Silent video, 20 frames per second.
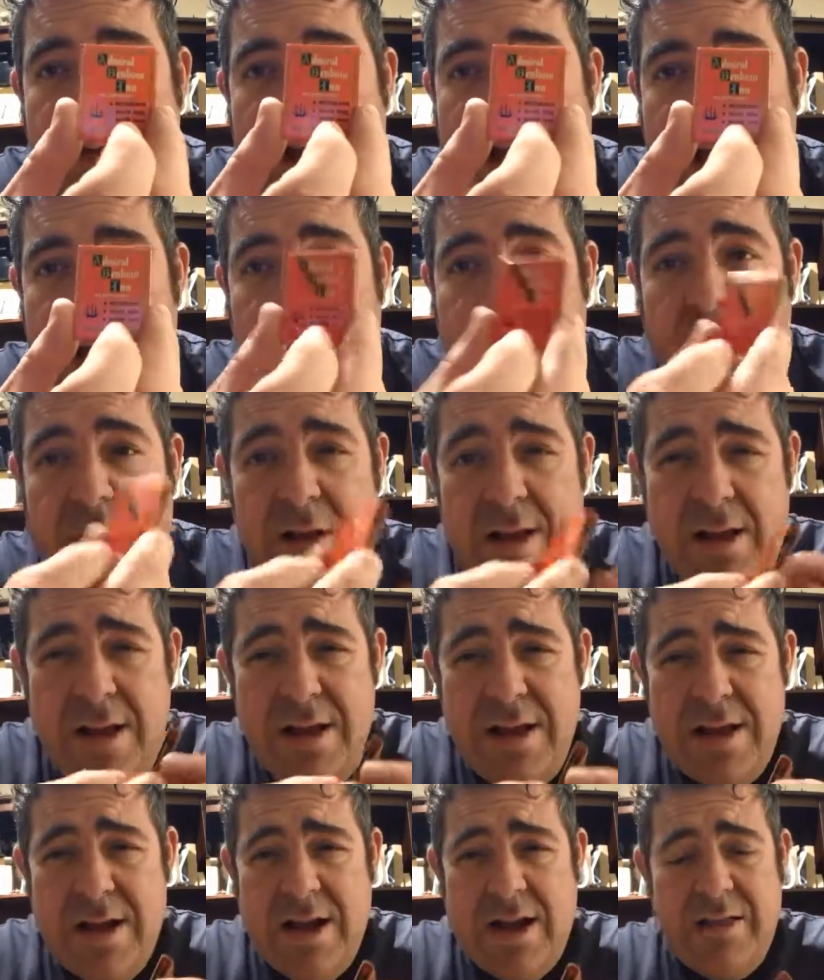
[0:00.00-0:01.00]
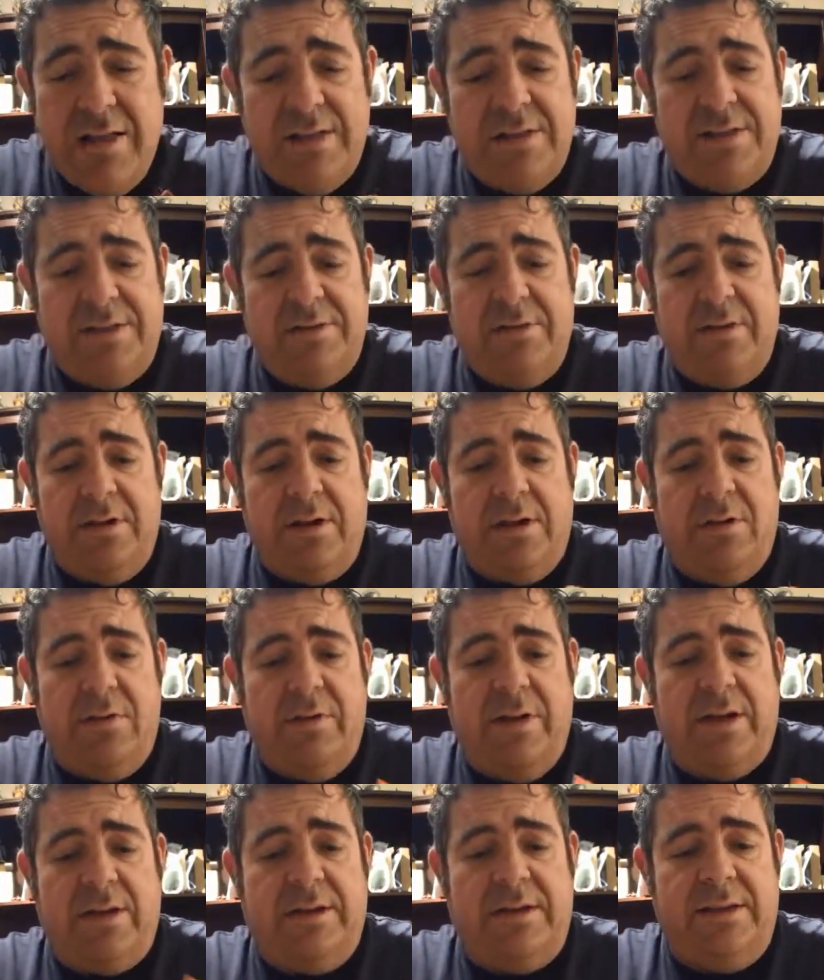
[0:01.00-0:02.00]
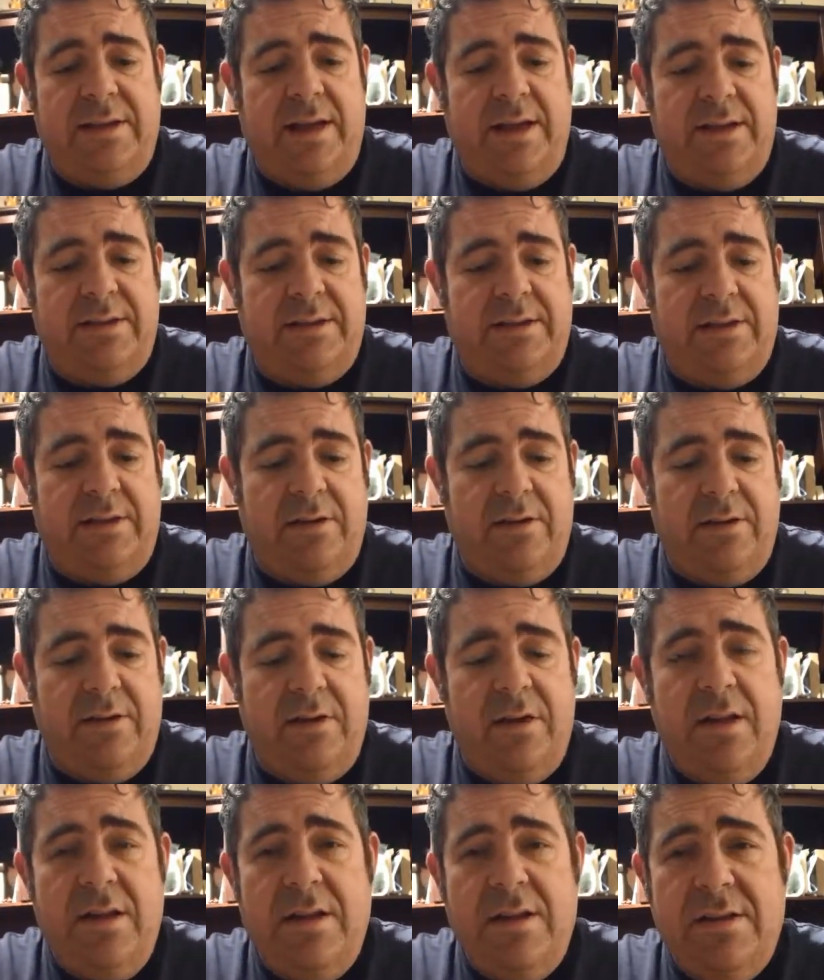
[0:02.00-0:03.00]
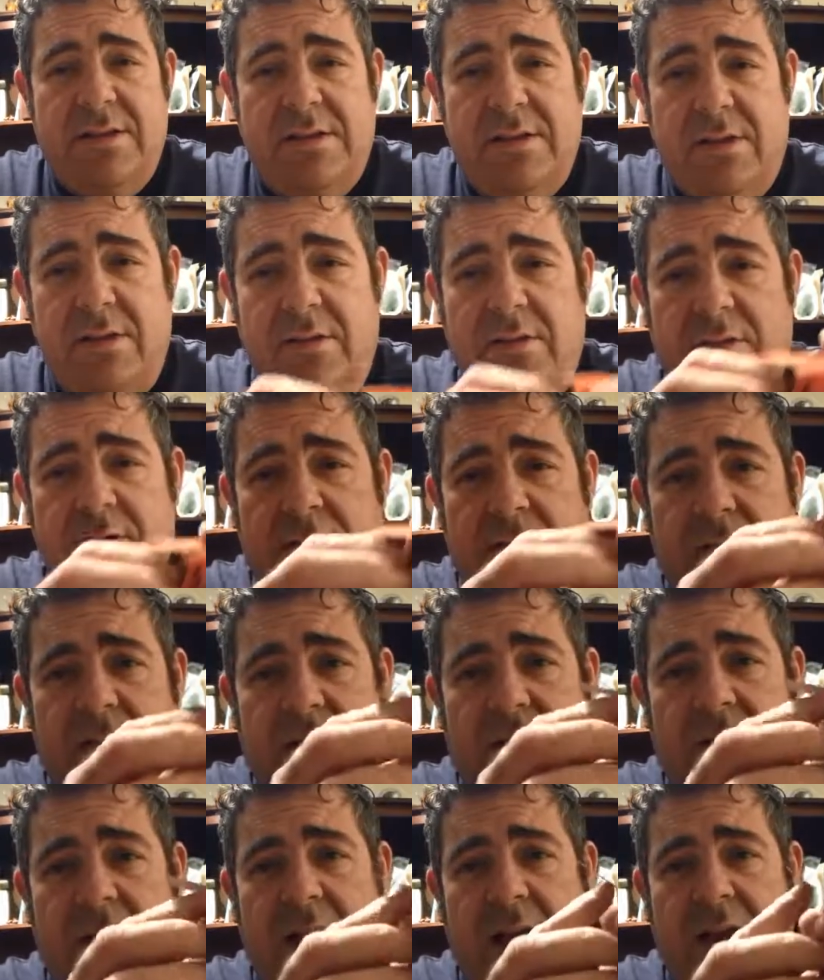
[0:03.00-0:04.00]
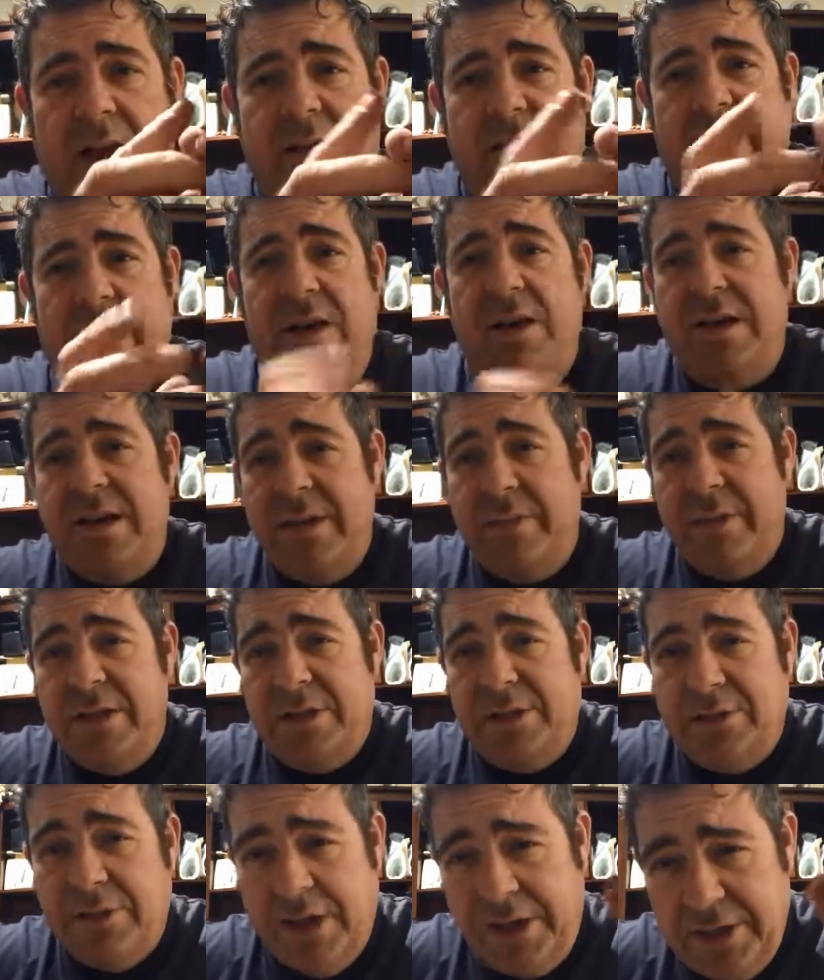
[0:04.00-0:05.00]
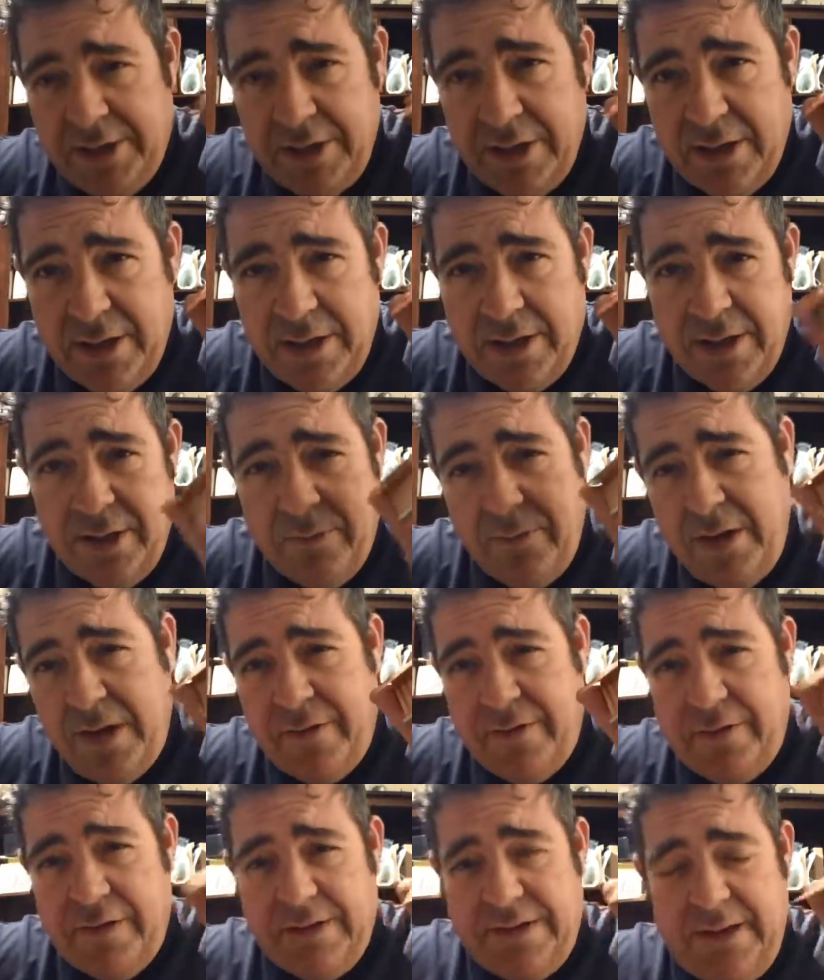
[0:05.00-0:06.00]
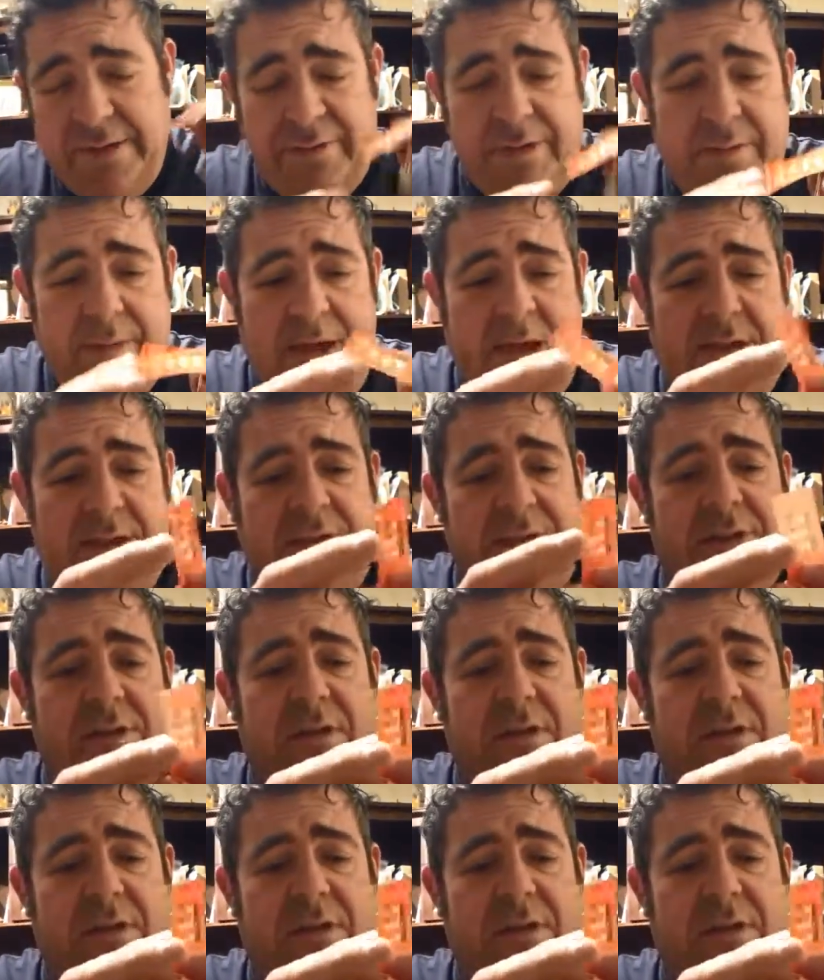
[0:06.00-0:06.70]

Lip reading: Admiral, and let's do a quick test here. So live demonstration, get ready for the safety match.